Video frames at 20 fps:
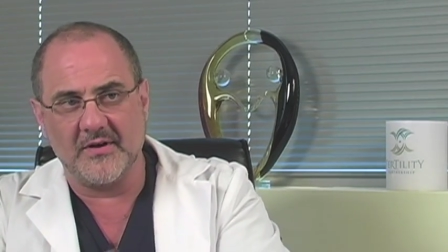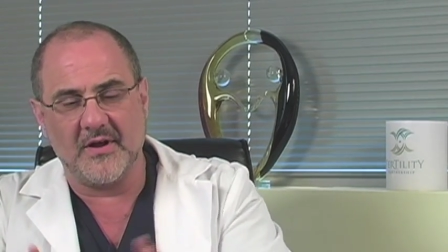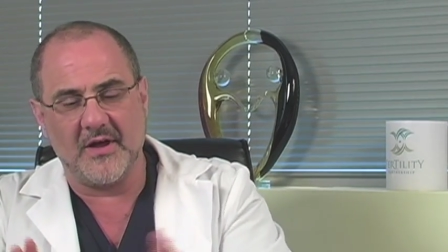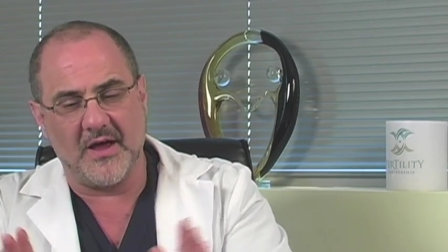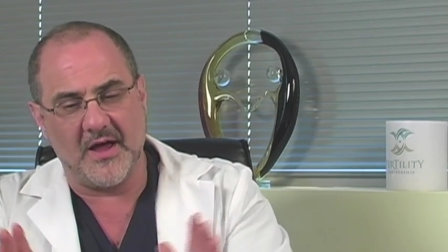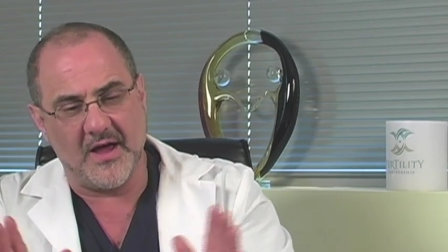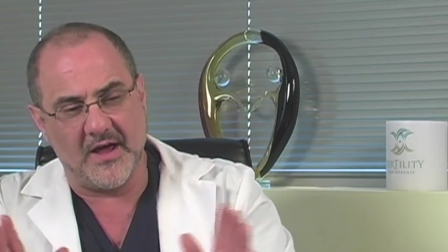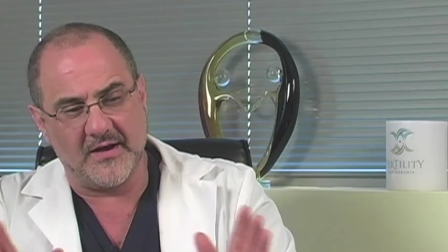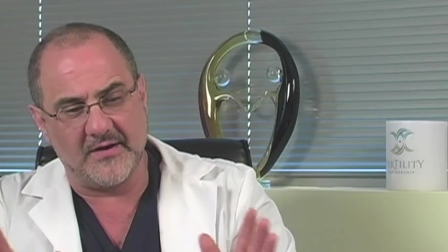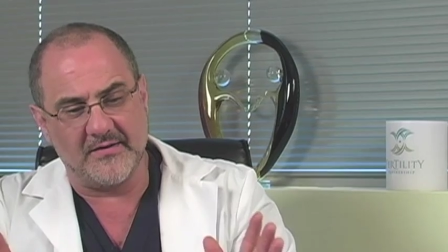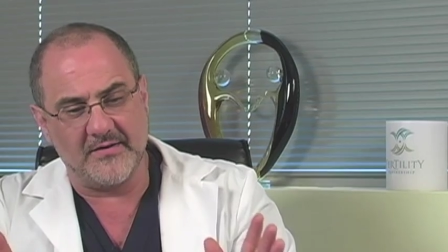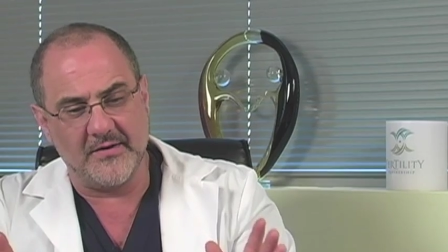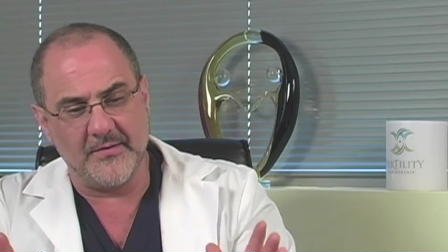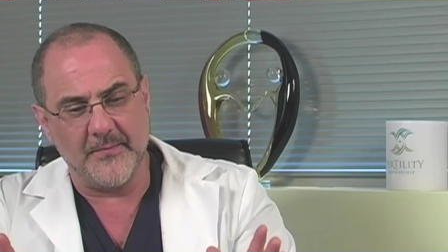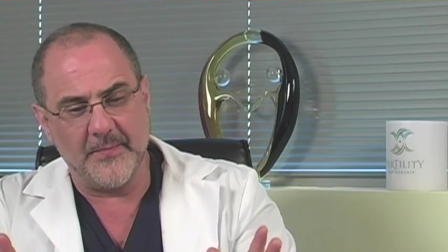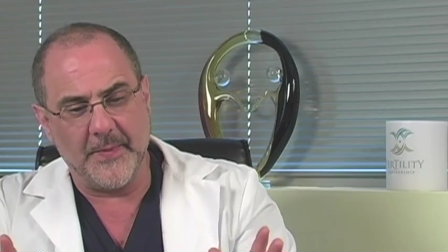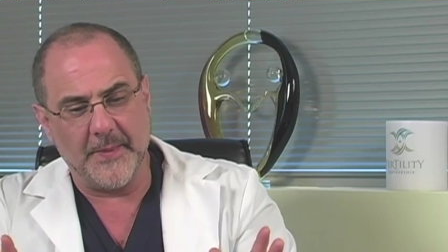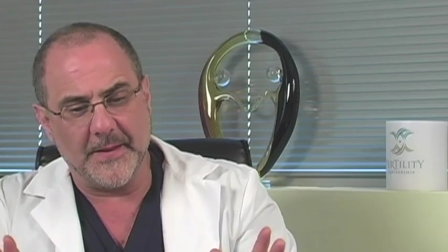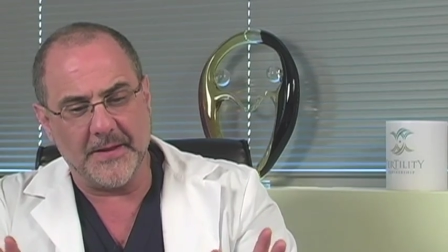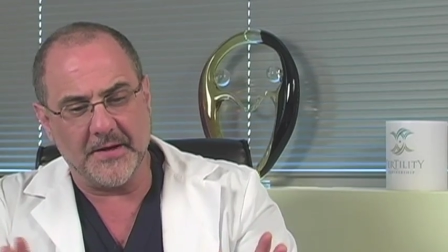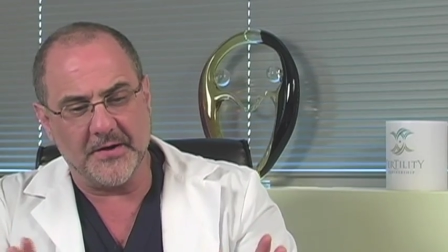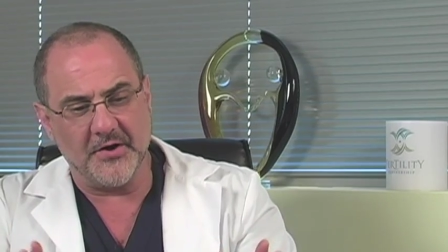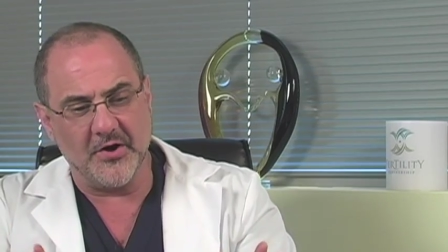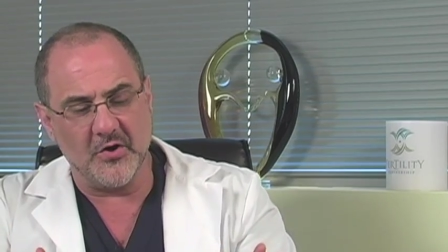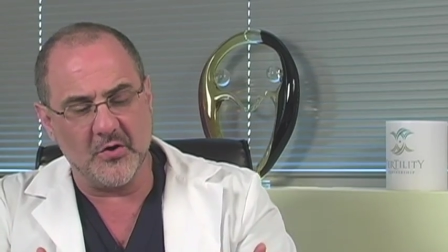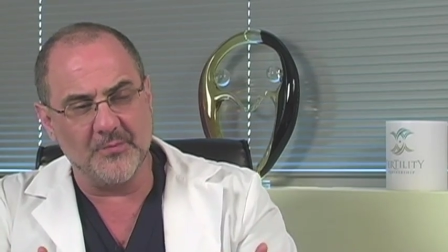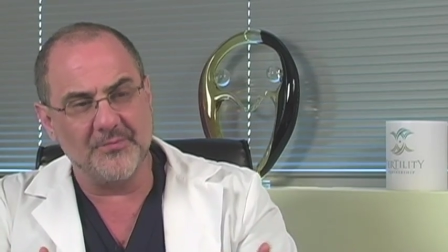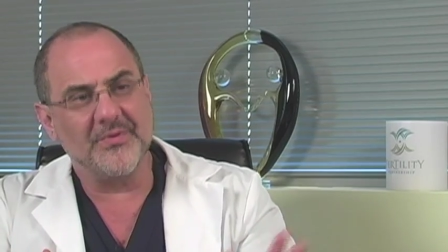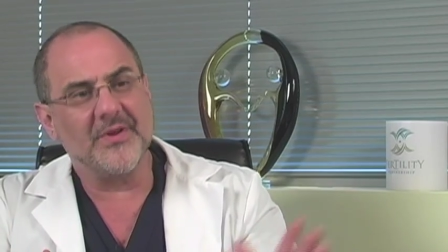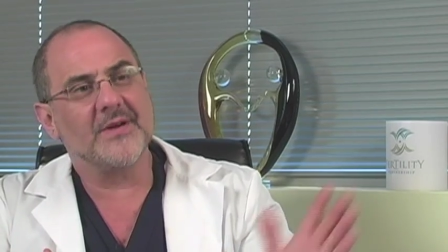And you
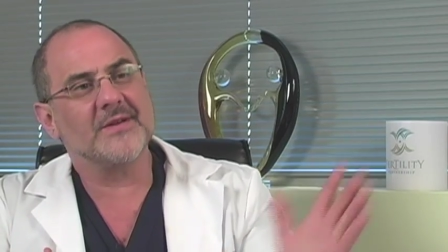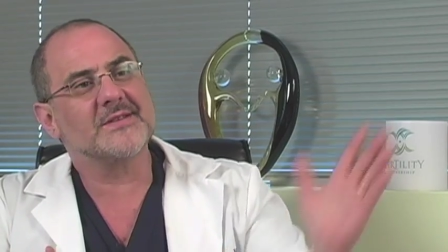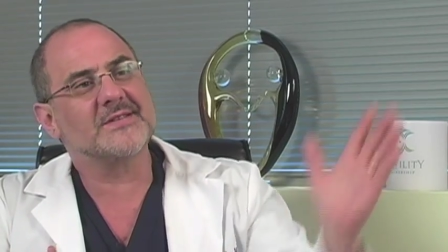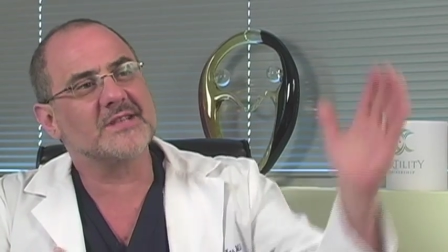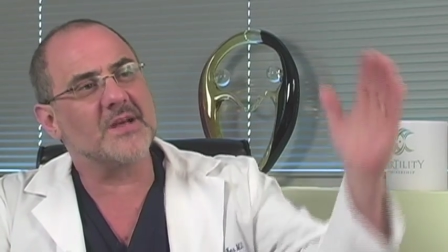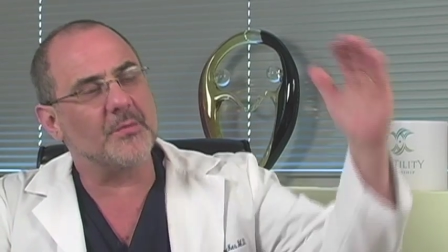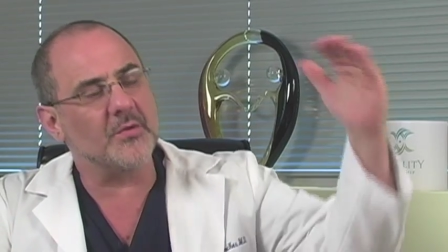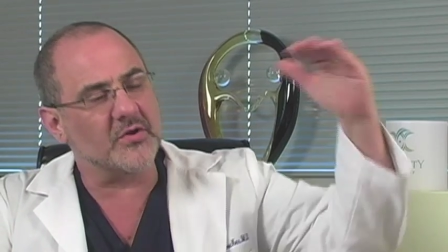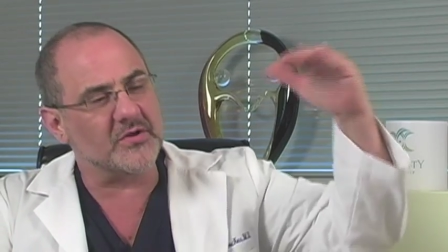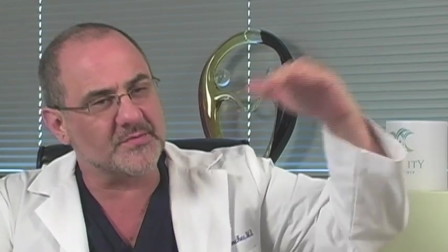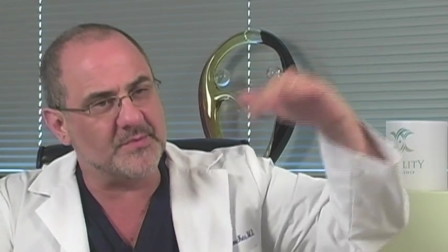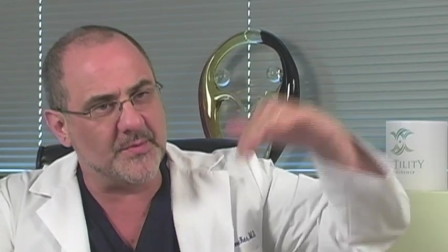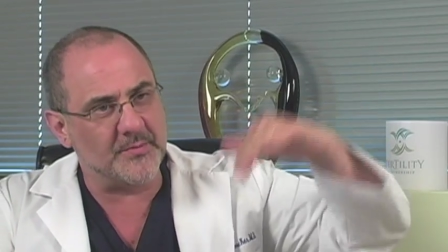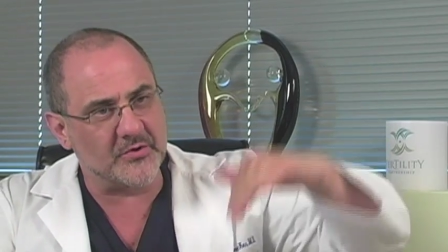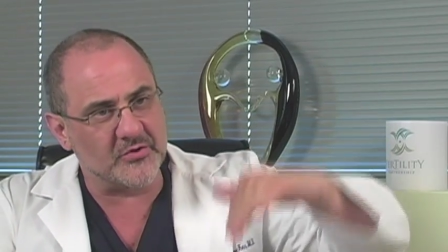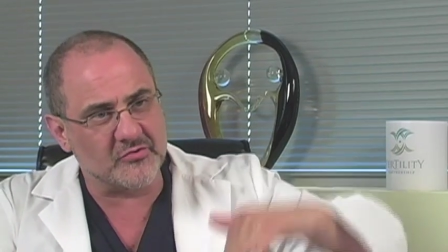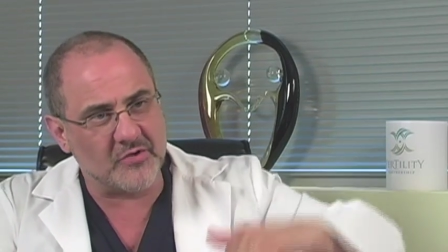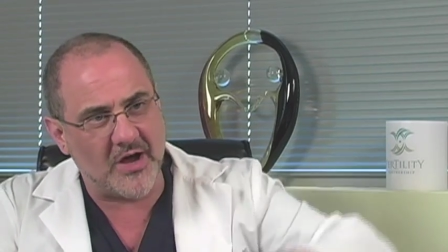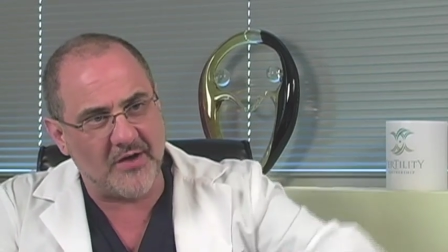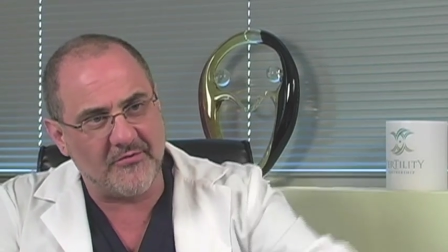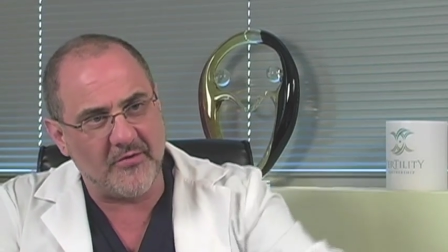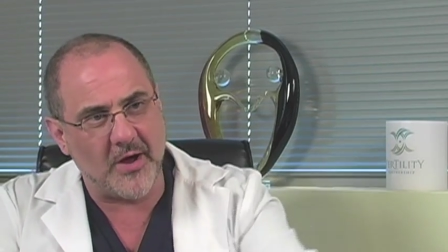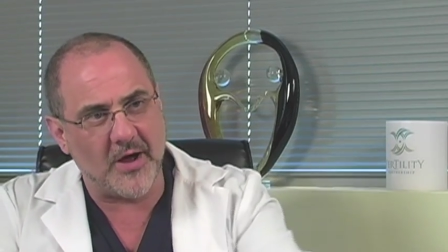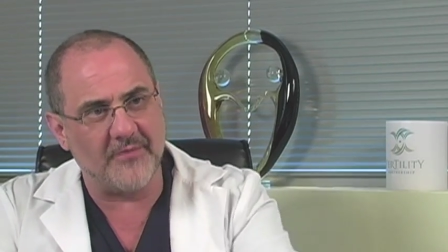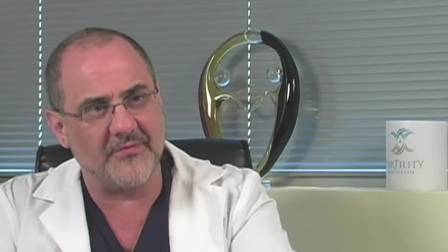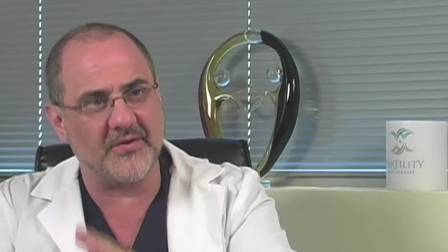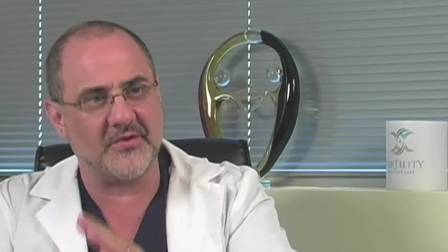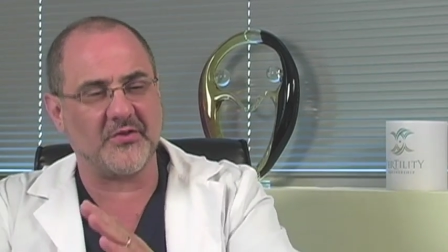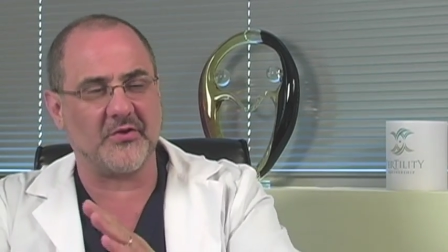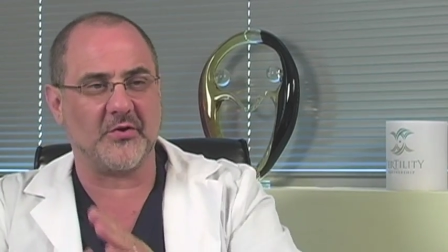know, some of those people drop
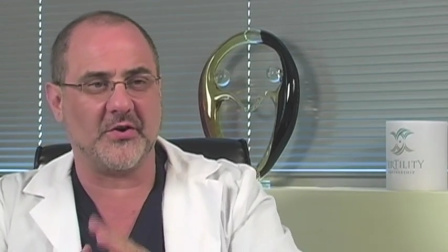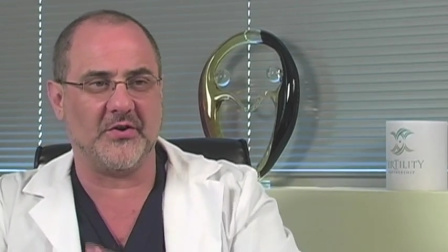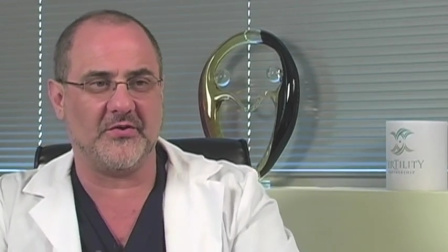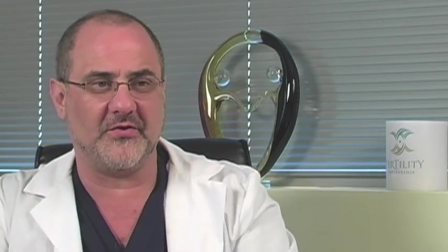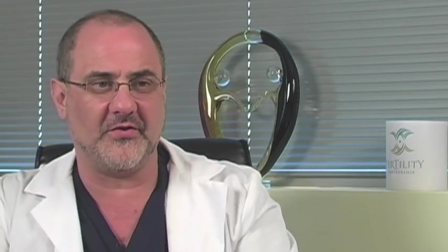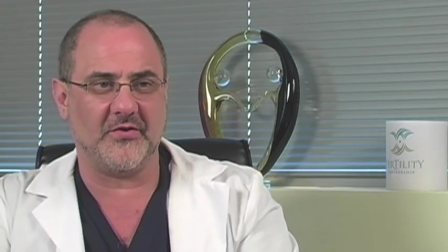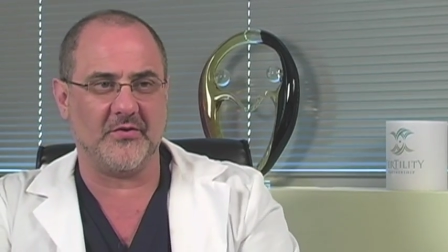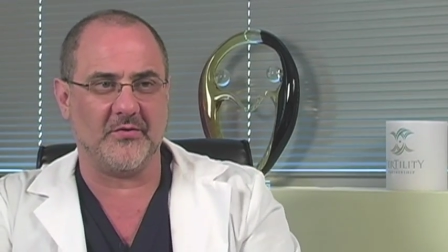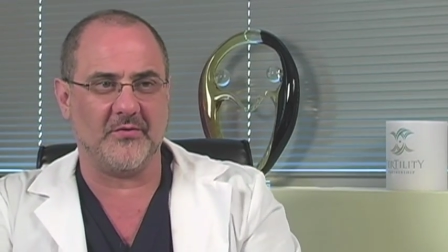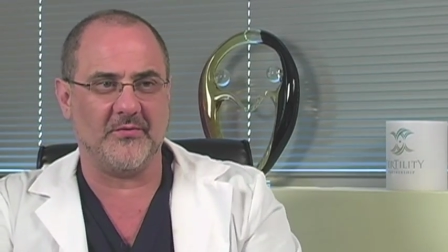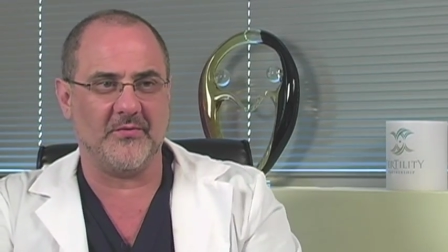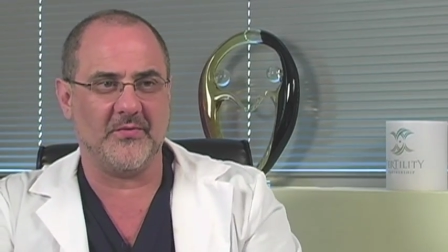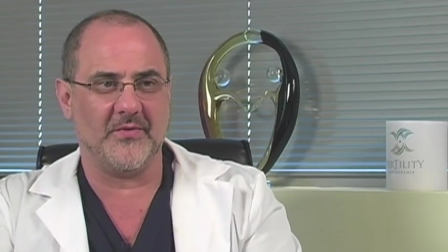off at 32,